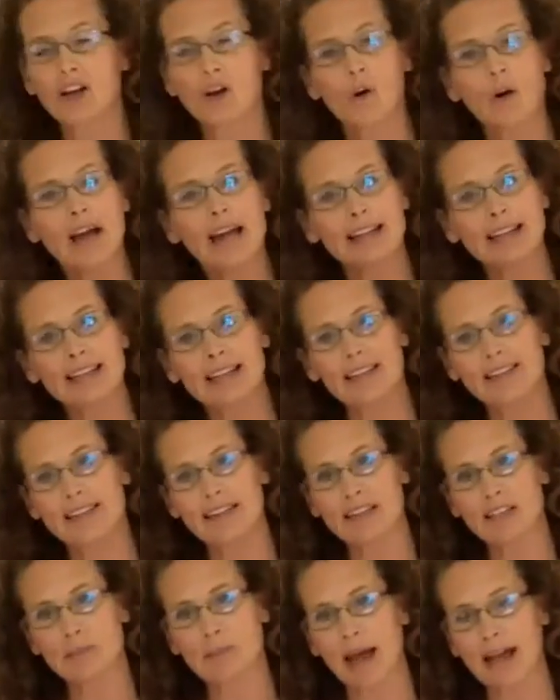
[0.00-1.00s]
go ahead and get
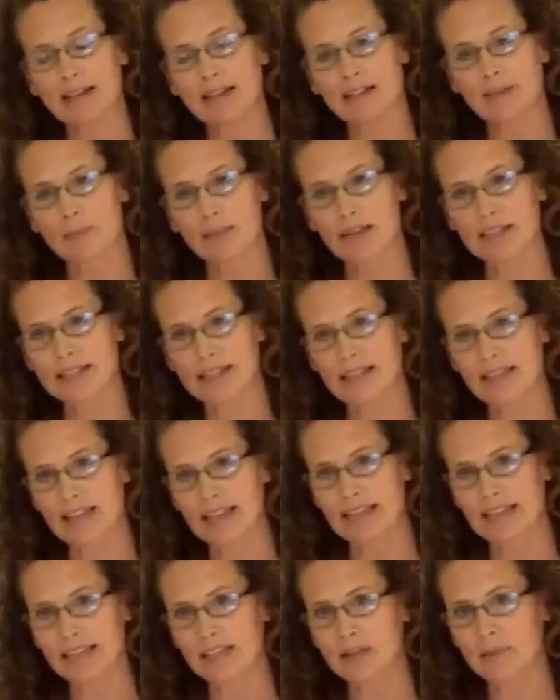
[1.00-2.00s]
things back to the place that they
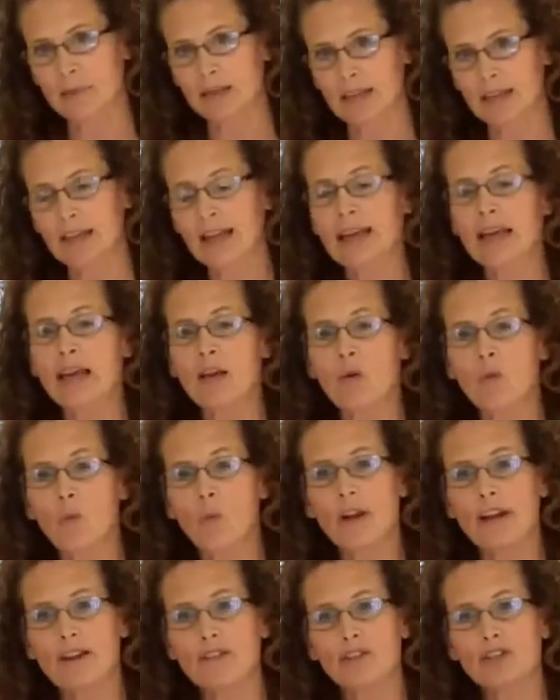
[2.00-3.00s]
need to be.
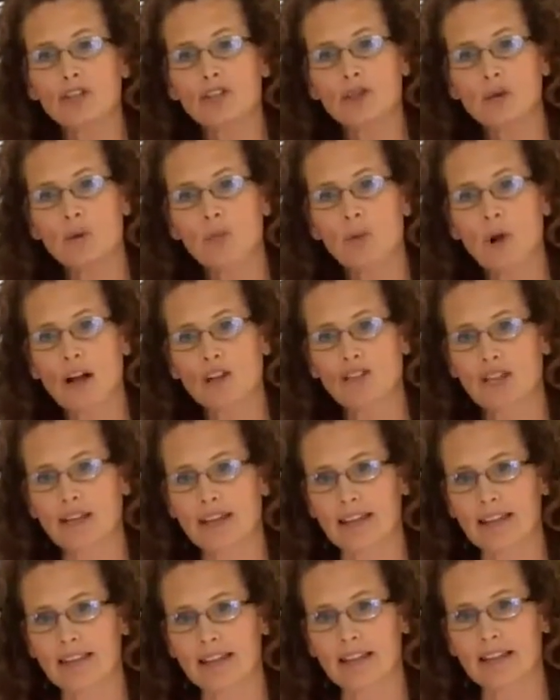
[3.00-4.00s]
Whenever you do a project
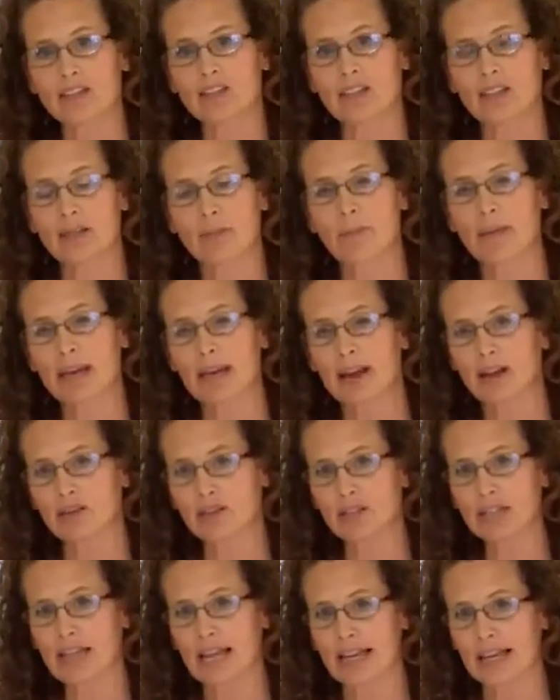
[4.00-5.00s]
like this, it's a big
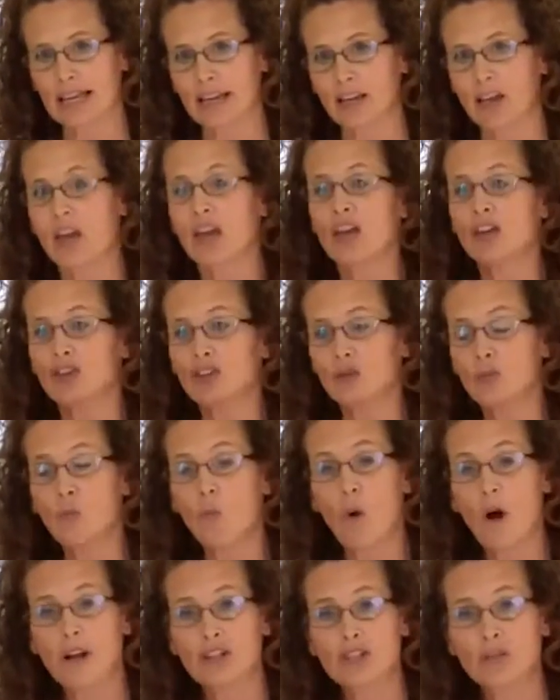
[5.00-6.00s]
undertaking. You
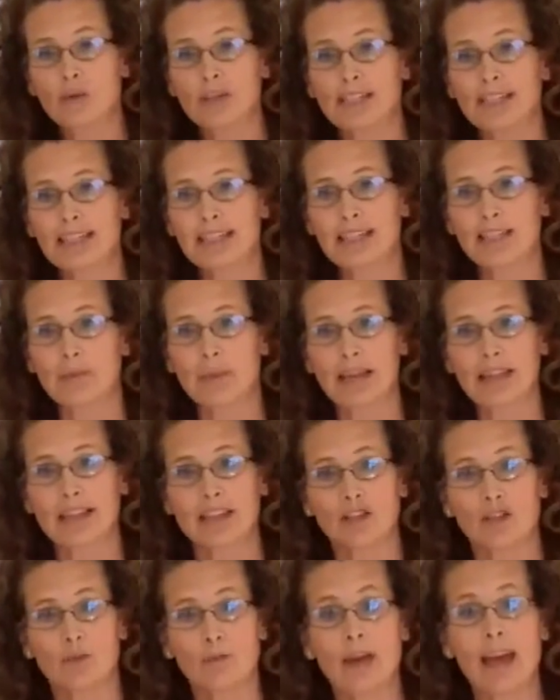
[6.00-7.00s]
want to anticipate
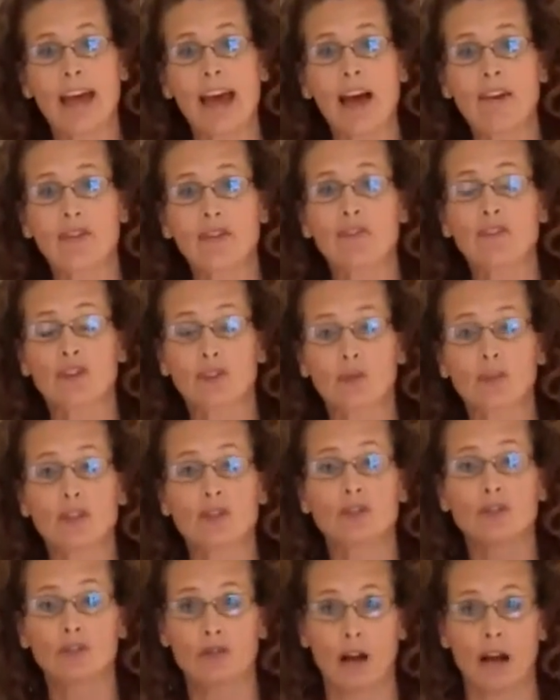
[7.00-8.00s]
that you may have a few
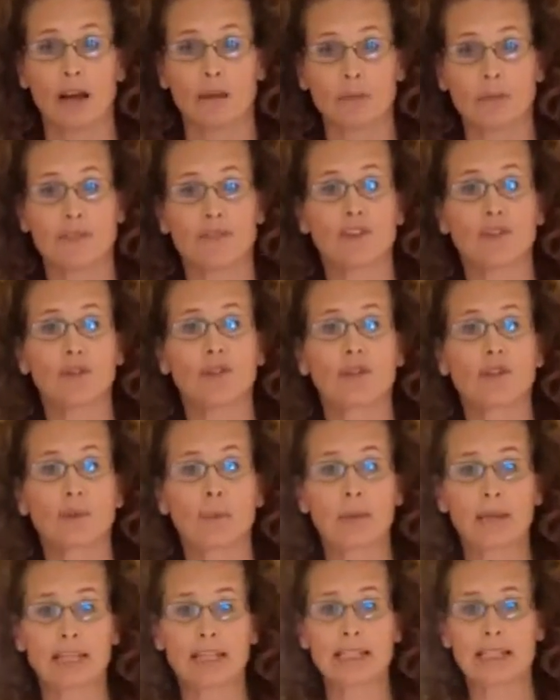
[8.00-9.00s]
little crumbs, a few little
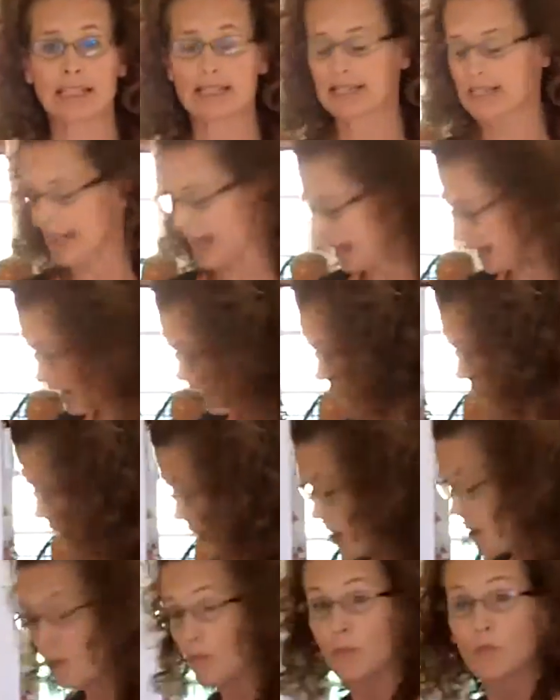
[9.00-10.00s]
pieces that
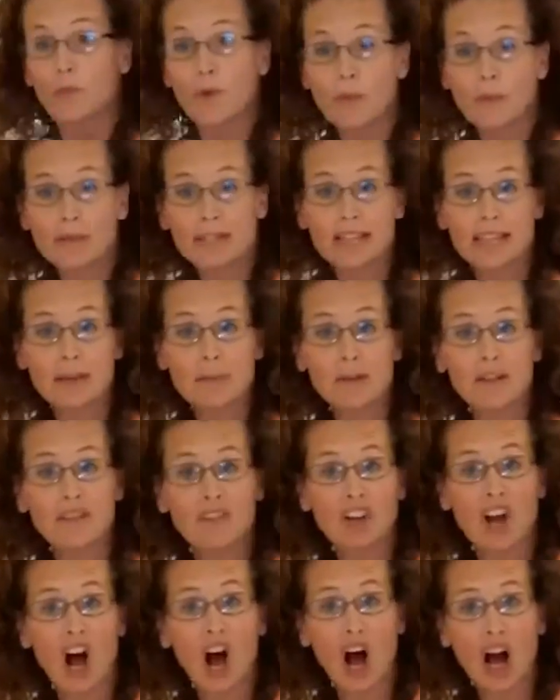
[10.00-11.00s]
represent a bit of
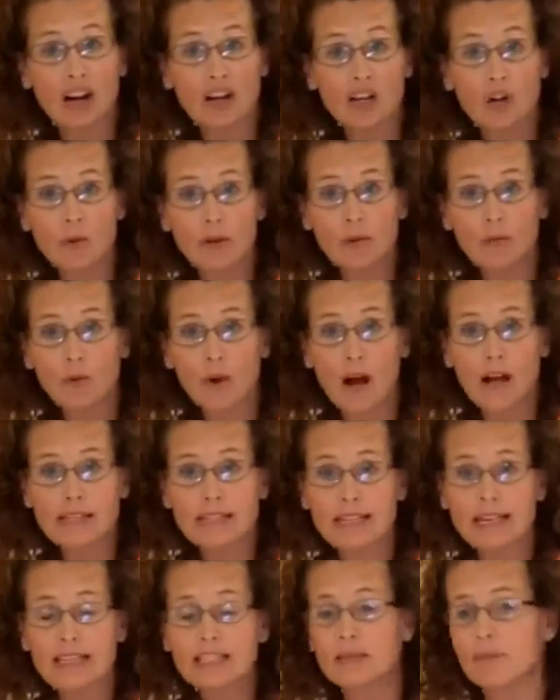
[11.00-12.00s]
an ongoing
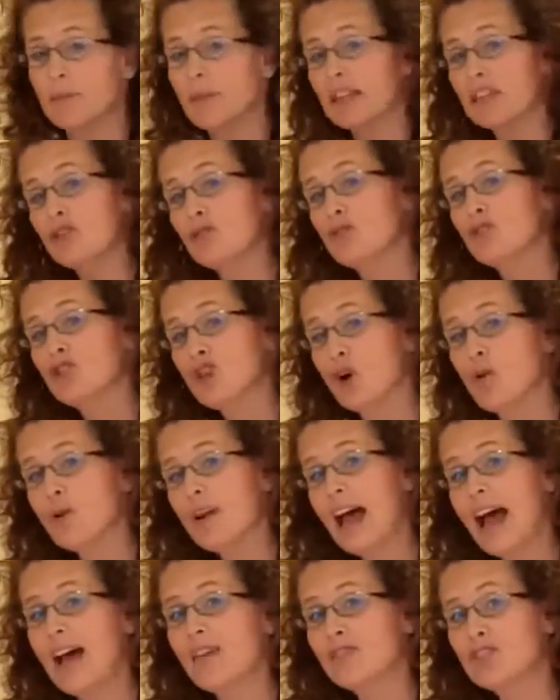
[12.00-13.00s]
process, but you don't
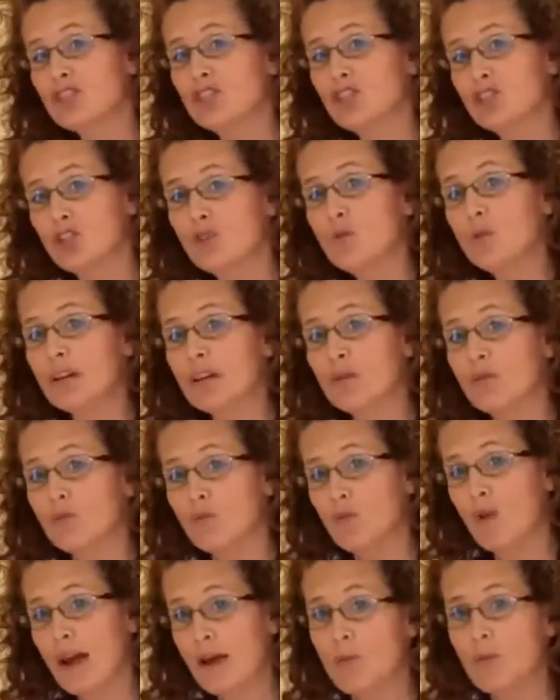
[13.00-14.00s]
have to do it
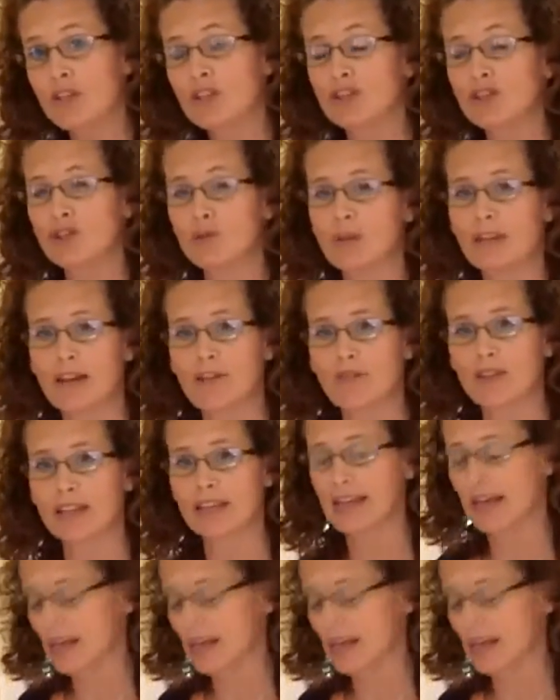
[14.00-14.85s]
right when you're doing everything